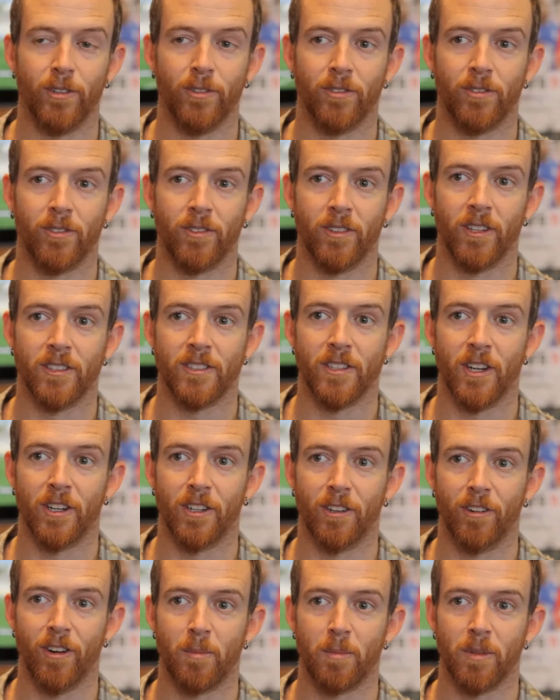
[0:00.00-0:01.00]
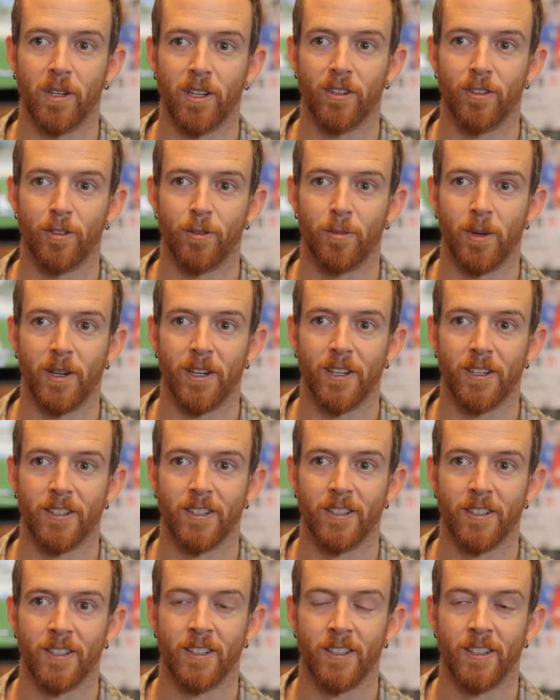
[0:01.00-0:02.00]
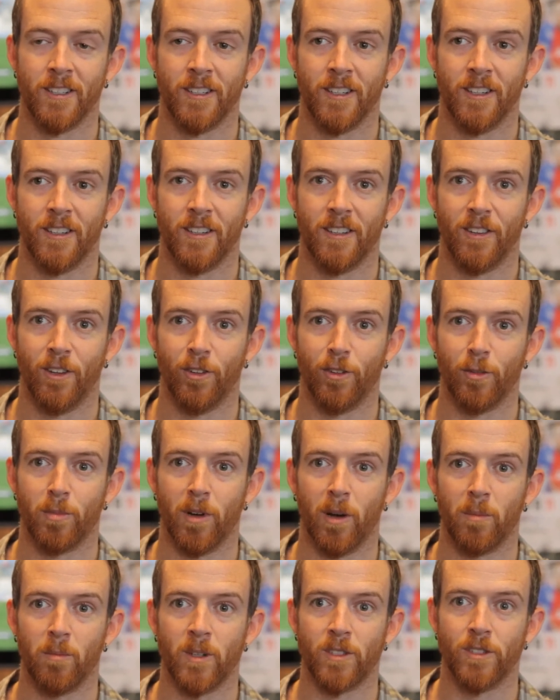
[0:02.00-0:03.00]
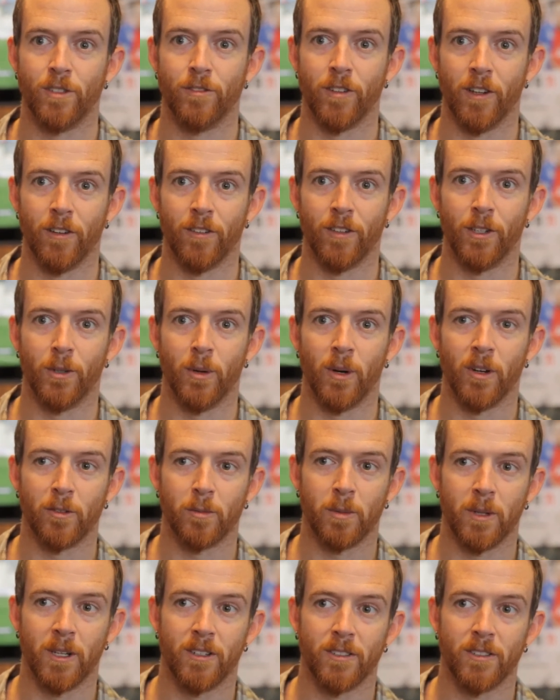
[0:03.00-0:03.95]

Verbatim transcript: there's a ton of great players, but those are probably my two favorite U.S.